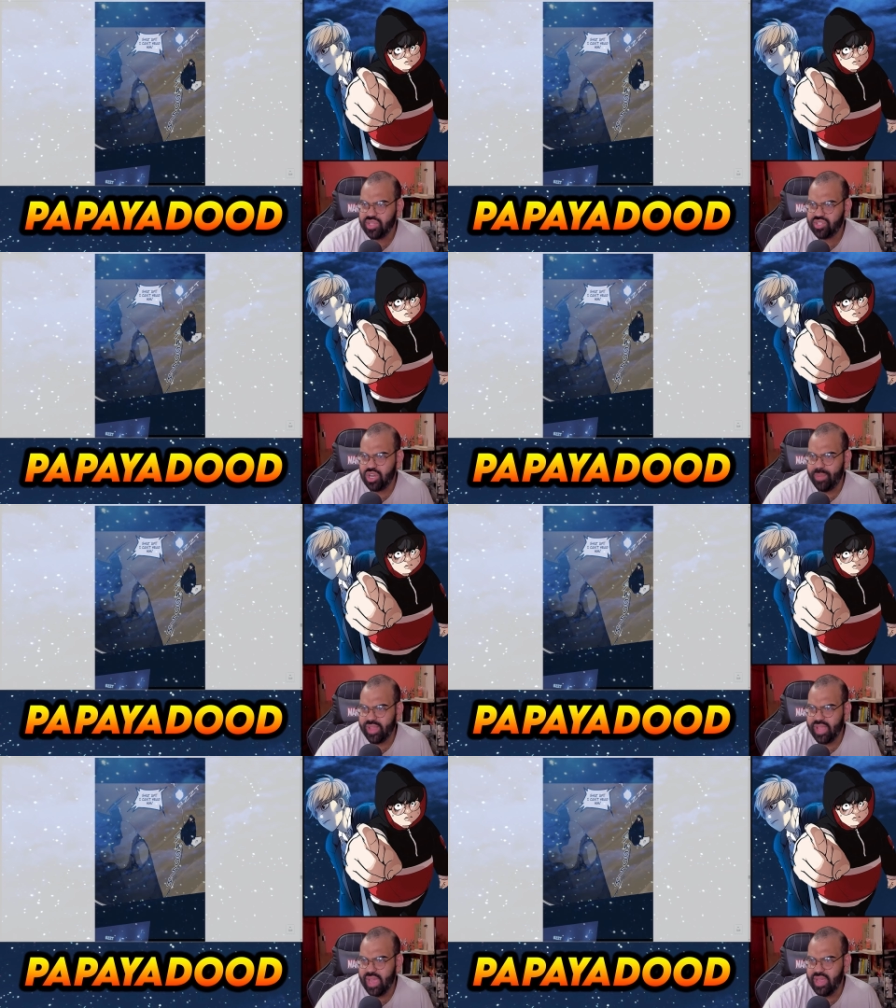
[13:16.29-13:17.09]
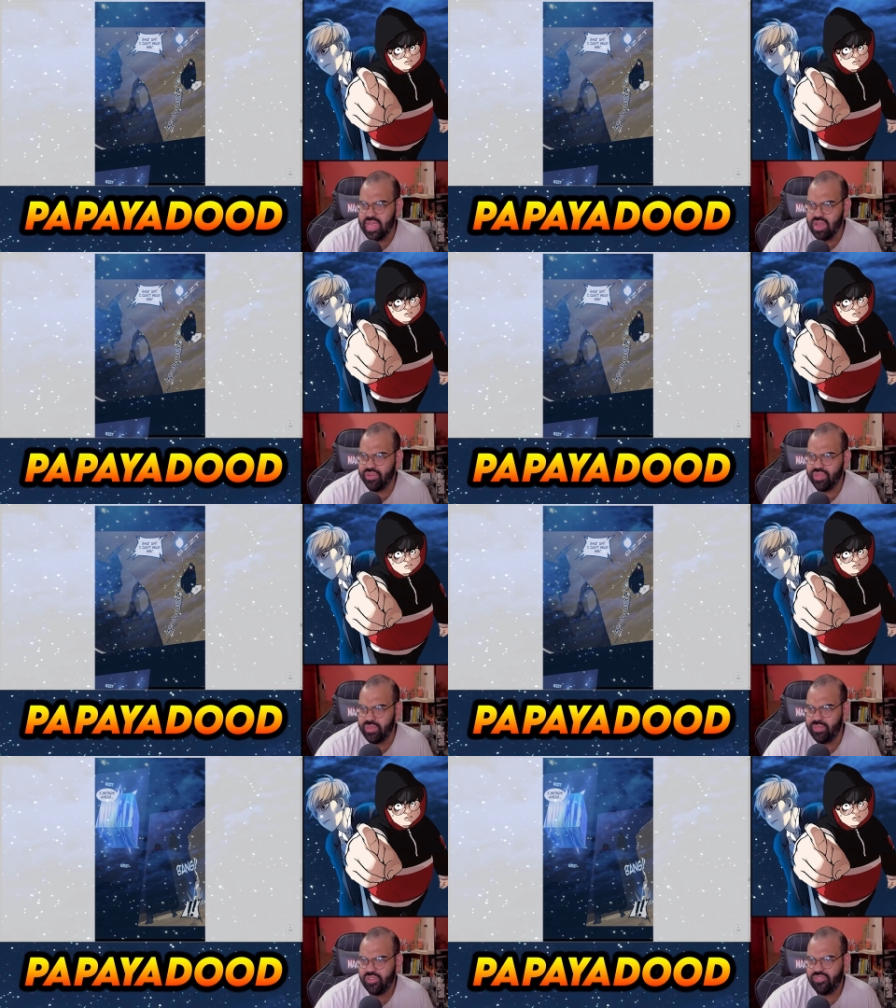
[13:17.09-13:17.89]
Shut up. I can't hear
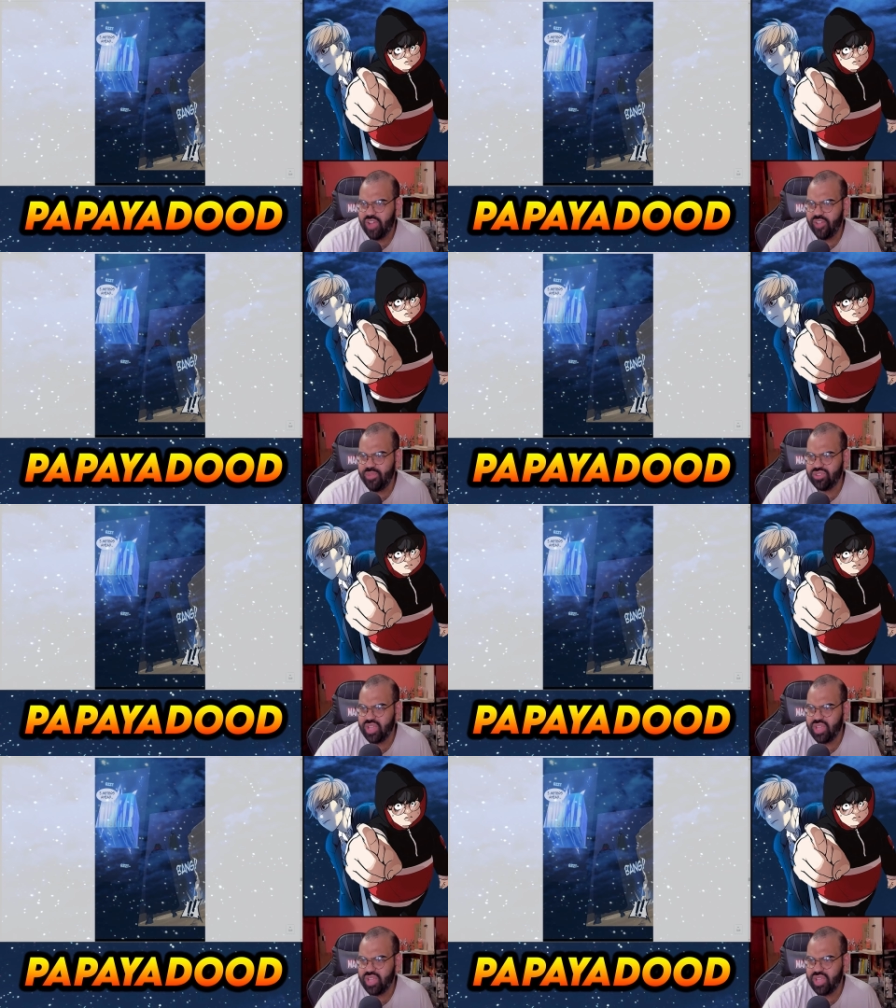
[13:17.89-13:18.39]
them. Five meters